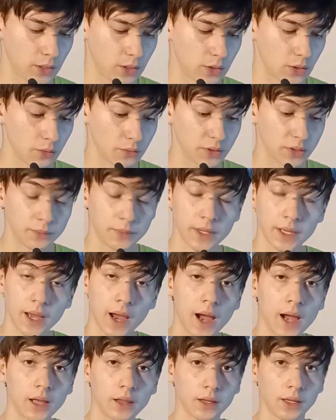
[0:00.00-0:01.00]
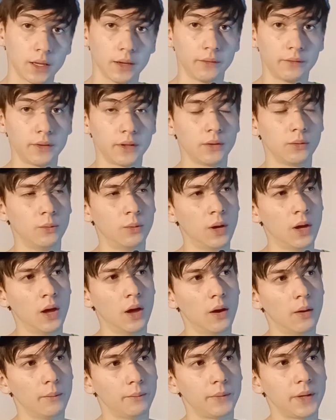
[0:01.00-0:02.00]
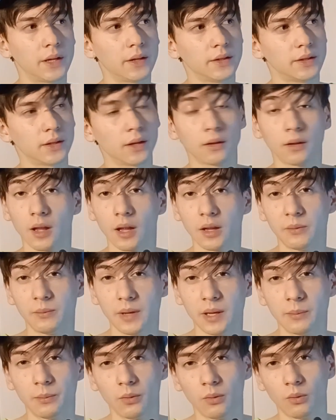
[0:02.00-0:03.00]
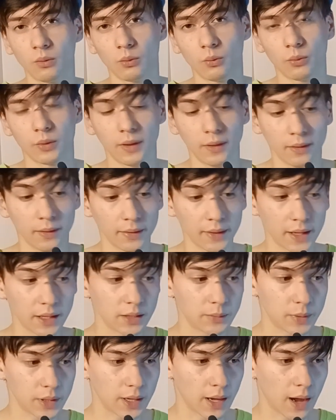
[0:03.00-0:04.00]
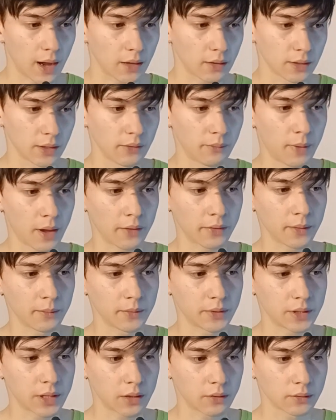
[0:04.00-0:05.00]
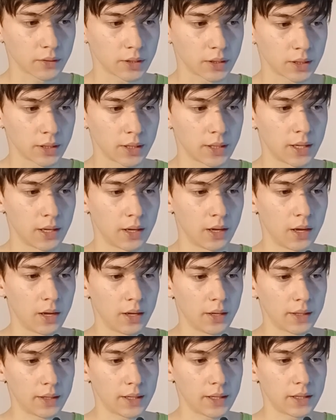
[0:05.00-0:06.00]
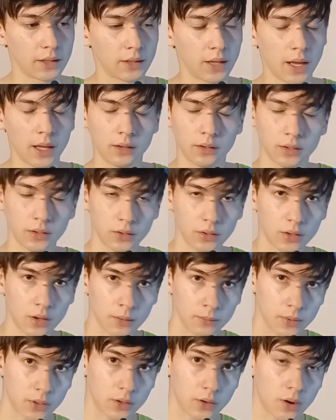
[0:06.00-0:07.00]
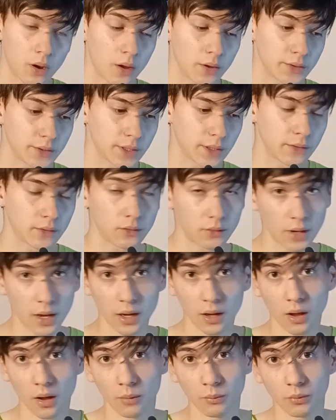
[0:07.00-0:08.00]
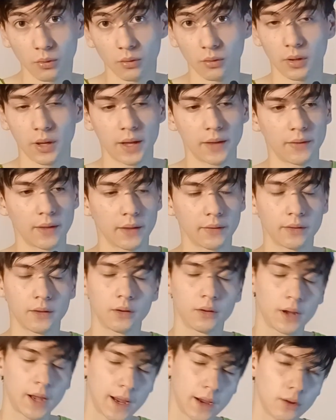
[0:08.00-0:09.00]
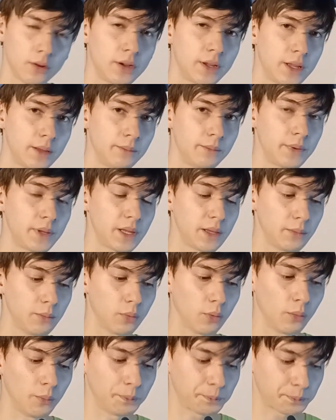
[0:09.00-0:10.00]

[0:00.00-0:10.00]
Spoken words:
speak highly of you, because a lot of people, when they speak highly about themselves, it tends to come across that they're not humble and that they're arrogant people